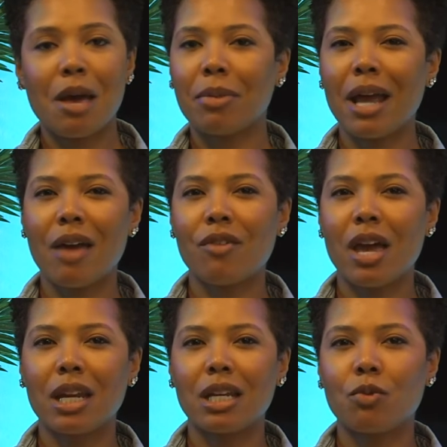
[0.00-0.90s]
But I haven't
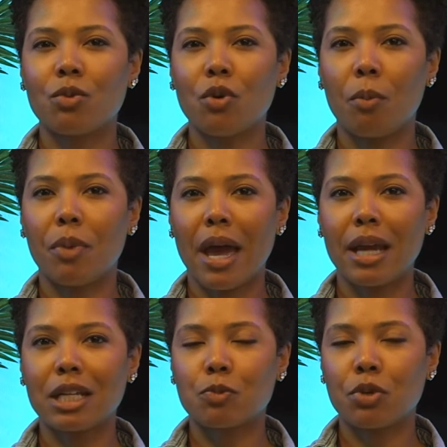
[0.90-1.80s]
had any real
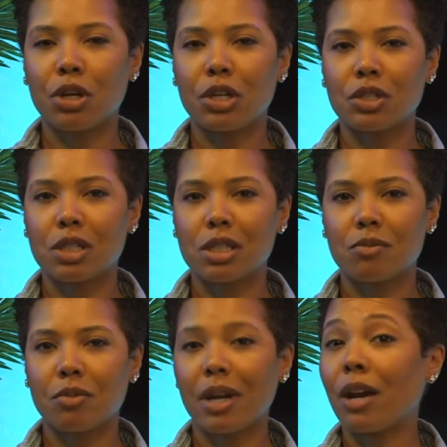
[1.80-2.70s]
bad experiences,
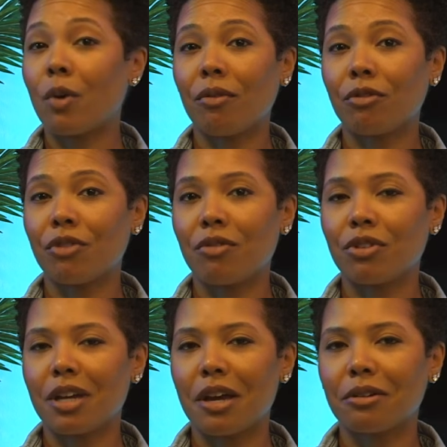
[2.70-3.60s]
but I don't have a
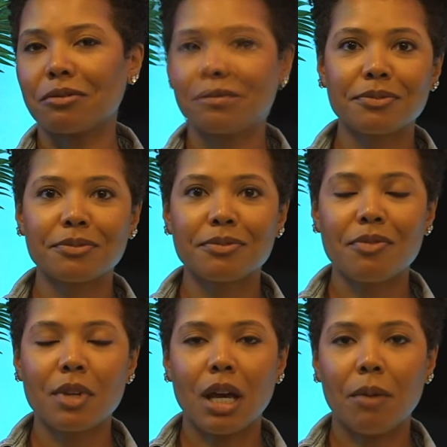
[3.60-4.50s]
favorite yet.
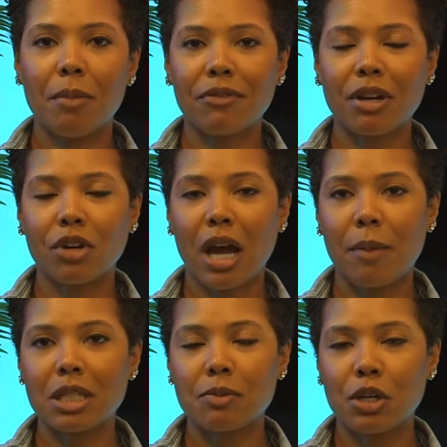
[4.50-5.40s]
My favorite
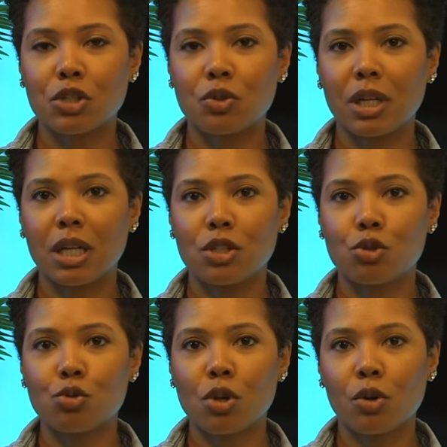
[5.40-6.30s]
comedy special is
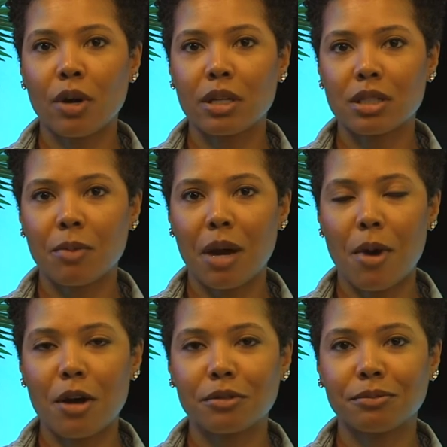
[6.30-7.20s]
You So Crazy by
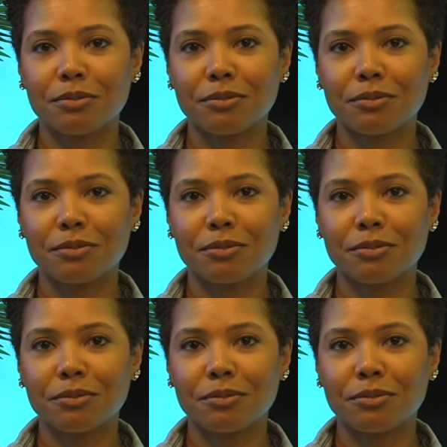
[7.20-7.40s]
Martin.